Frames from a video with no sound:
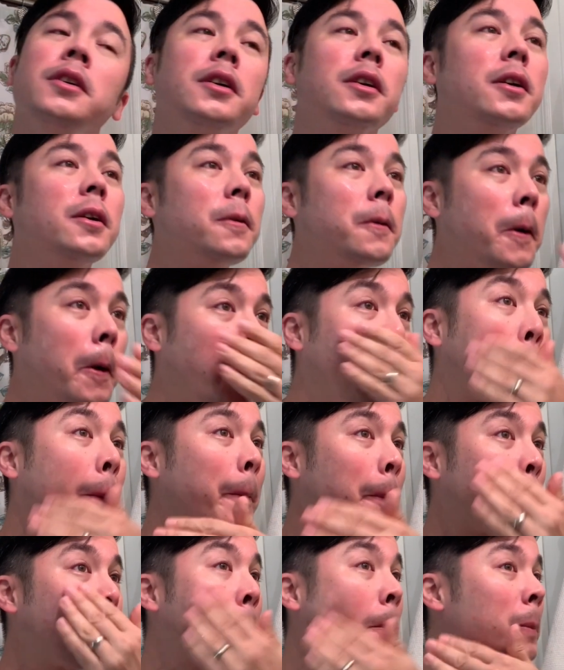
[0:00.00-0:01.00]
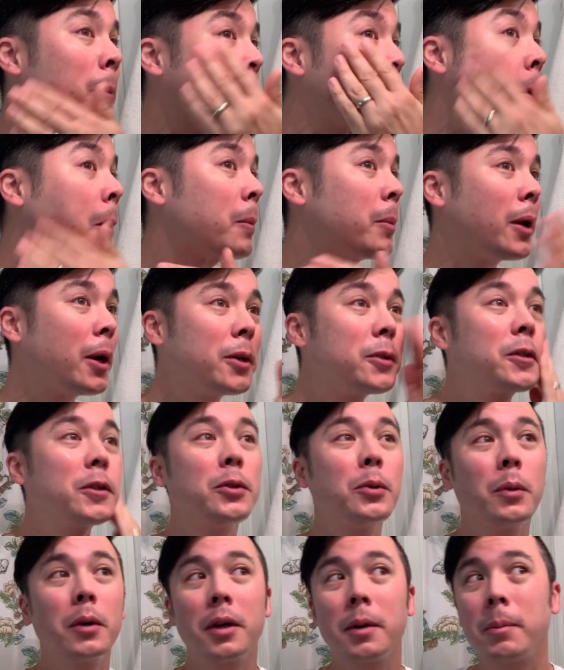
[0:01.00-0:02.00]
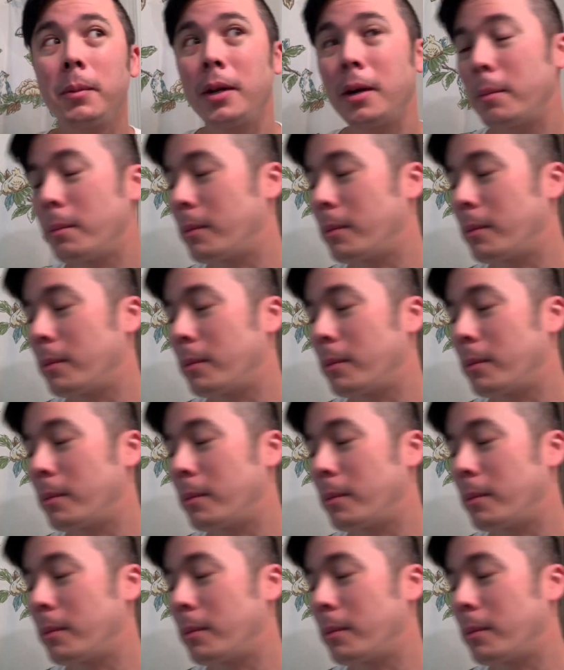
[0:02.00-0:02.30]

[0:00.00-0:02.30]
Here we are. I'm gonna pass the 20-minute